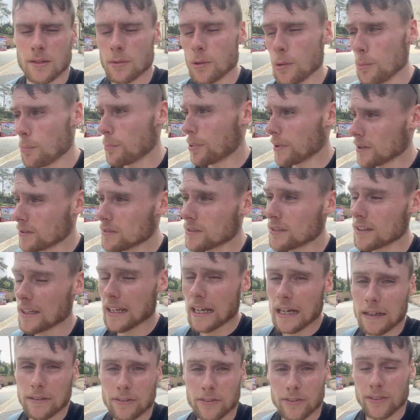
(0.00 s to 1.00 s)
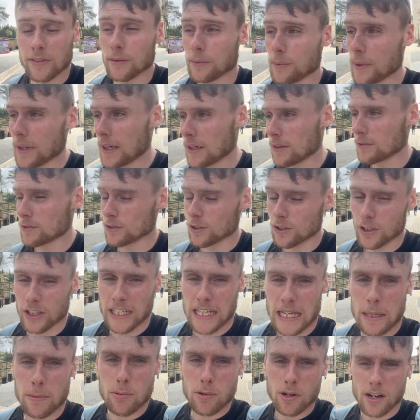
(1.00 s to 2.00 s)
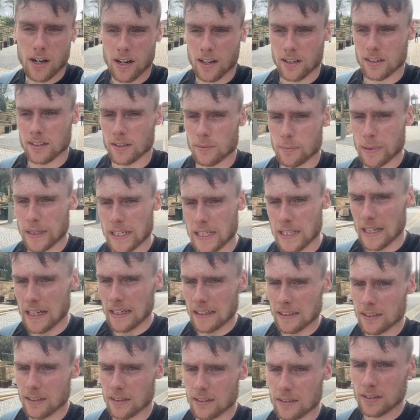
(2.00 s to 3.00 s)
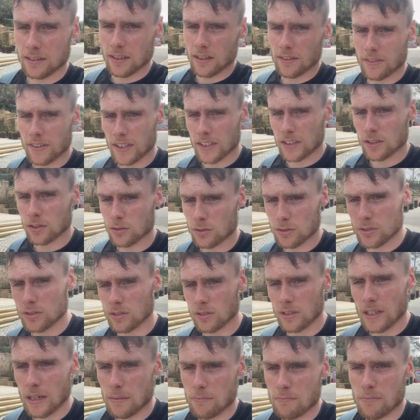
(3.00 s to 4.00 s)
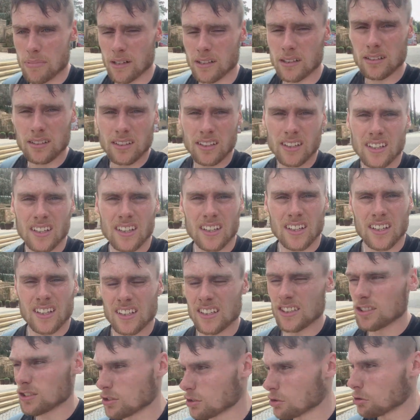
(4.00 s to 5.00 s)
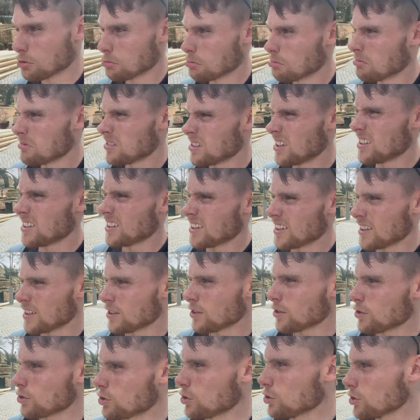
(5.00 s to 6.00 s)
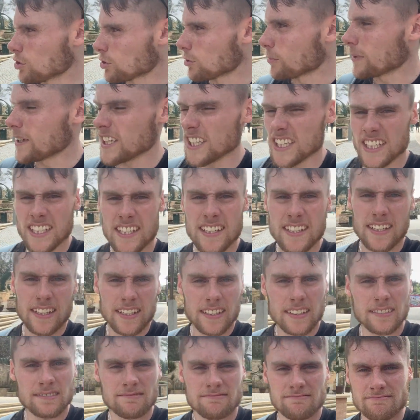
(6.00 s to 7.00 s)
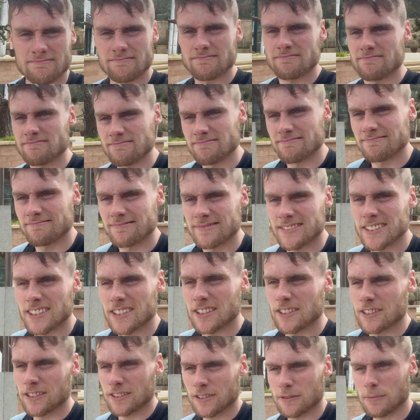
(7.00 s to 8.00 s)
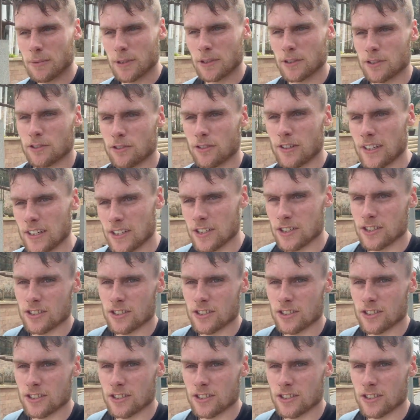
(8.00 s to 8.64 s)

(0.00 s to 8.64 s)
building half of it when I was on the cable car, the big castle and stuff that's also getting built. So it's just a bit eerie, you know, a bit strange.